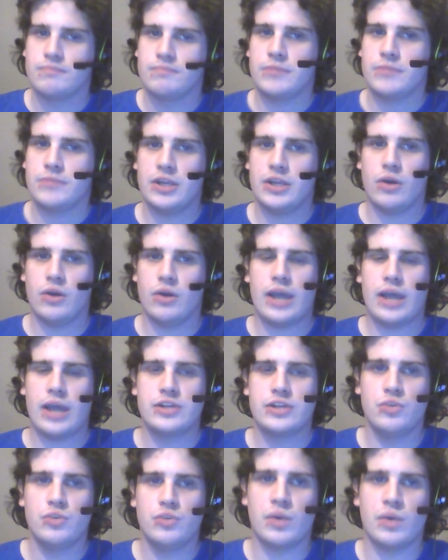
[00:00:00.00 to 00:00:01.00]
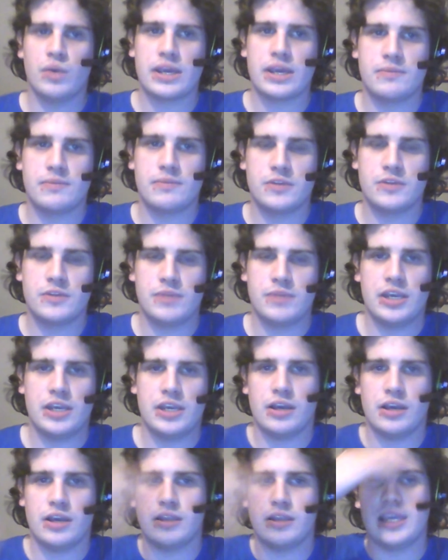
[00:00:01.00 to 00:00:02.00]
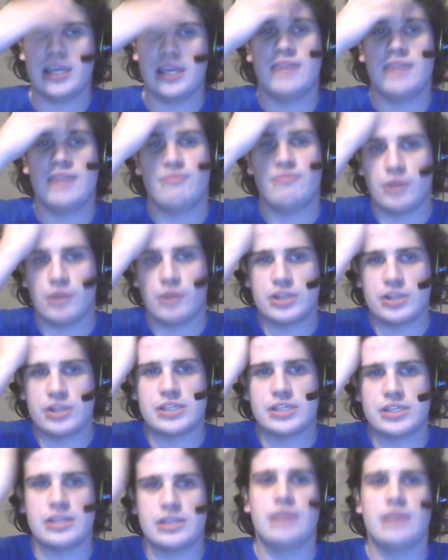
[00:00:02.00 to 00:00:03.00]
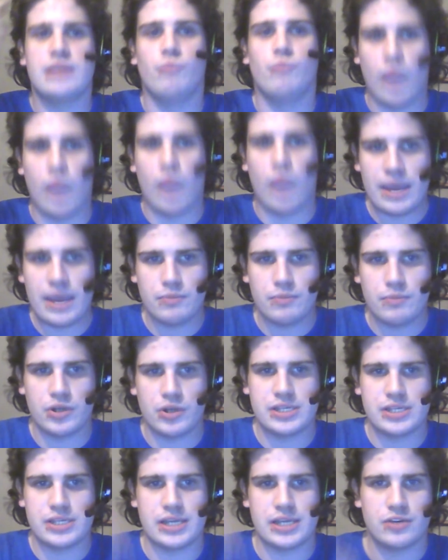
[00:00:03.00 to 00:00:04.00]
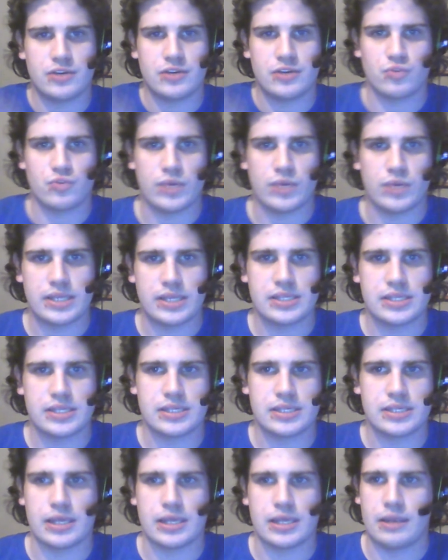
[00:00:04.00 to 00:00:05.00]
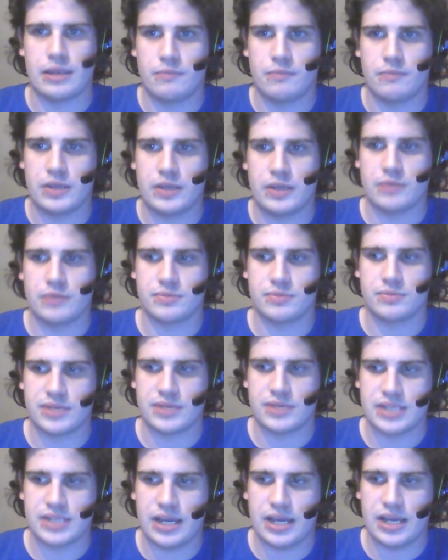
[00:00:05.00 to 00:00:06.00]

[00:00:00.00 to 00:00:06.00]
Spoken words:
do want him to be, when Bernie Sanders wins and becomes president,